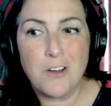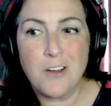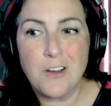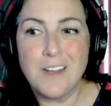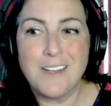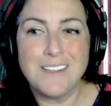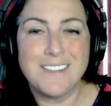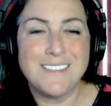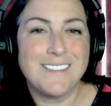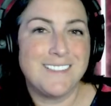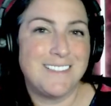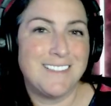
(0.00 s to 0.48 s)

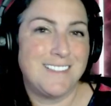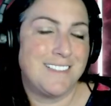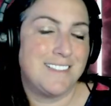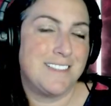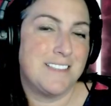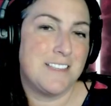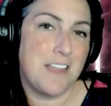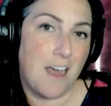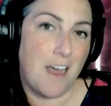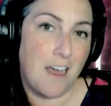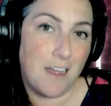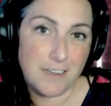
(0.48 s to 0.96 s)
It's
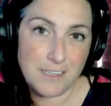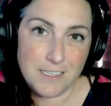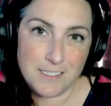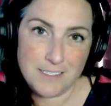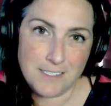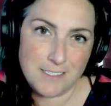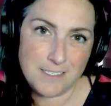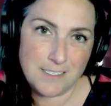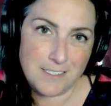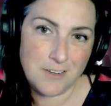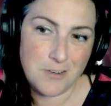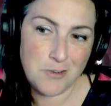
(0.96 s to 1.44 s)
not
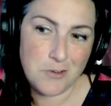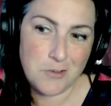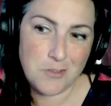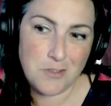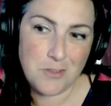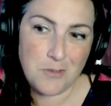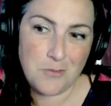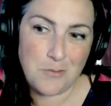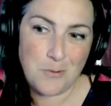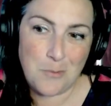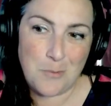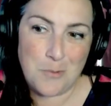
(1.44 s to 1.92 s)
necessarily
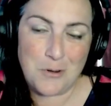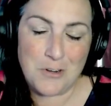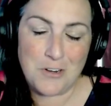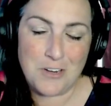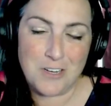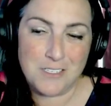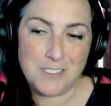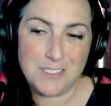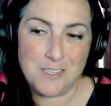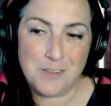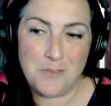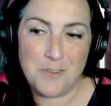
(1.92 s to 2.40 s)
for
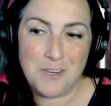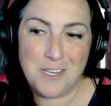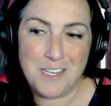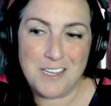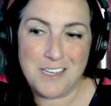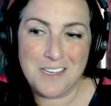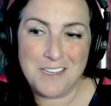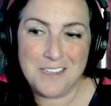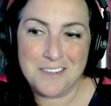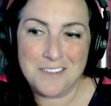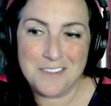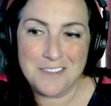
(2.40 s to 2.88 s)
productivity
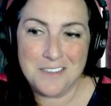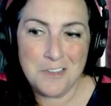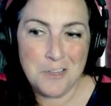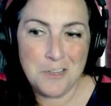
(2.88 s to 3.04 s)
and